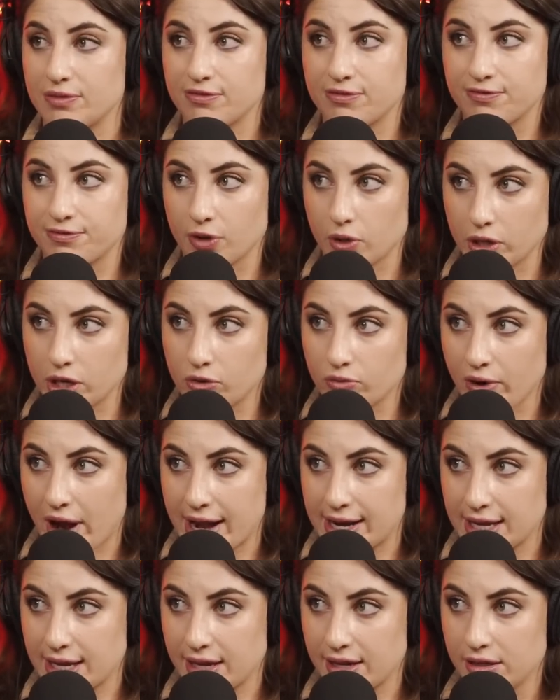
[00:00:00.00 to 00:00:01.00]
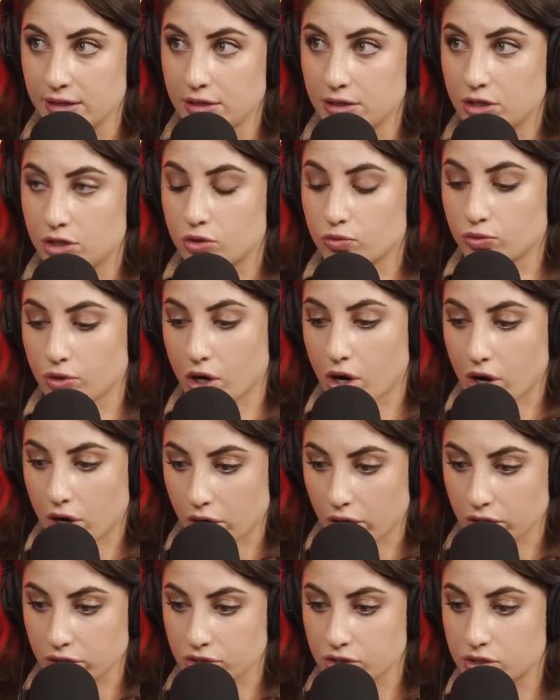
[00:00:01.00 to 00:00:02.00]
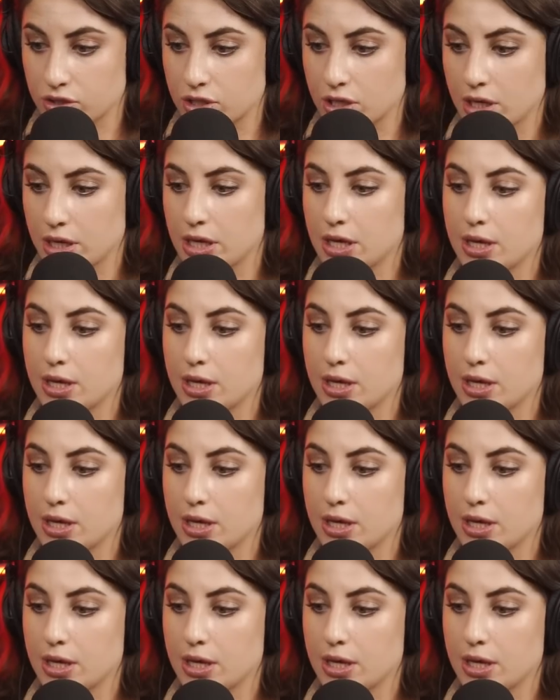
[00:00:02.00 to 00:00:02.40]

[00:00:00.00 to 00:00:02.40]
fully ready, rehearsed,